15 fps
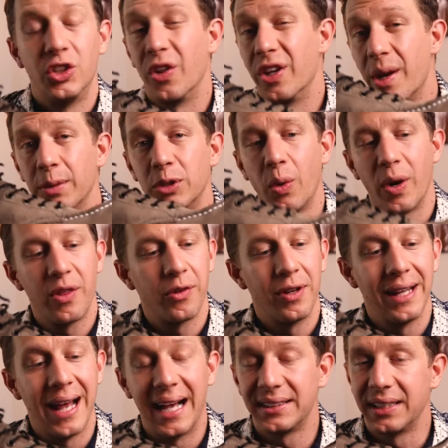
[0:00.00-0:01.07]
So the number
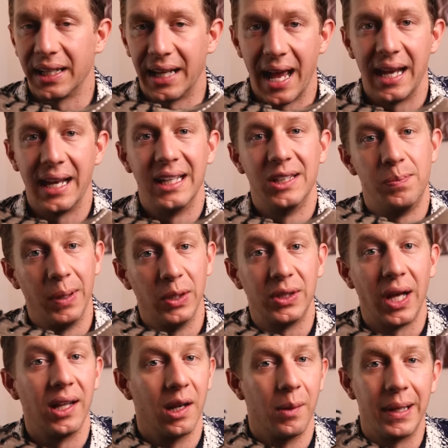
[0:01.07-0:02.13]
23 last, again, is
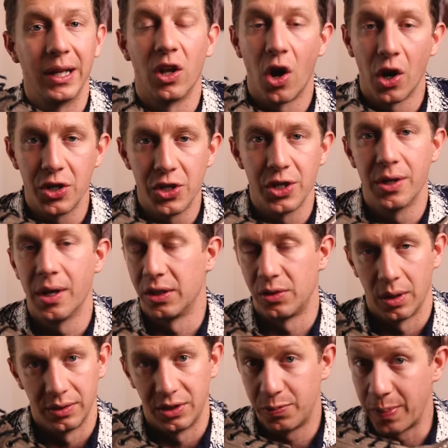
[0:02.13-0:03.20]
built a little bit larger,
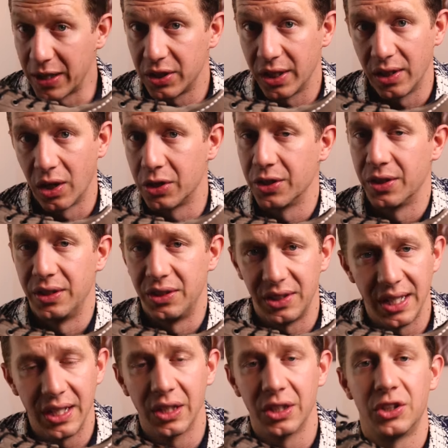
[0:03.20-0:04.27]
especially larger than
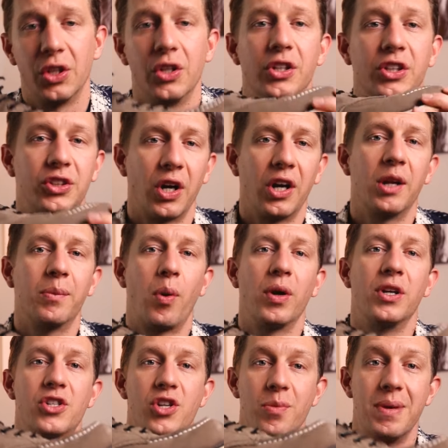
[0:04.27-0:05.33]
sneakers, so your starting
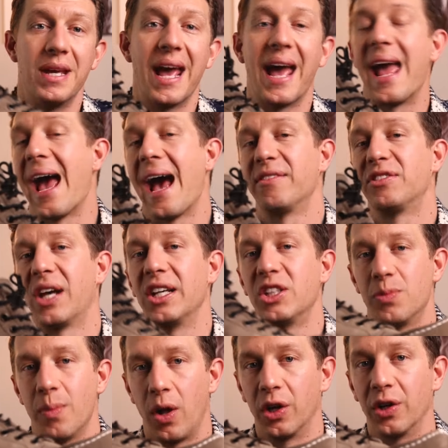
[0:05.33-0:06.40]
point should be a half
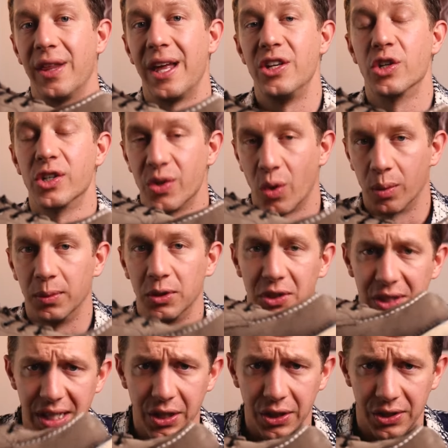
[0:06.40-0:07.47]
size smaller than your normal
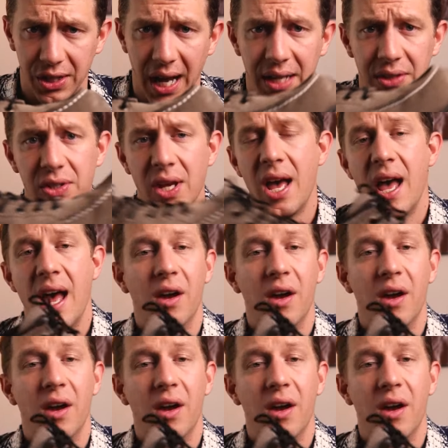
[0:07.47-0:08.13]
sneaker size.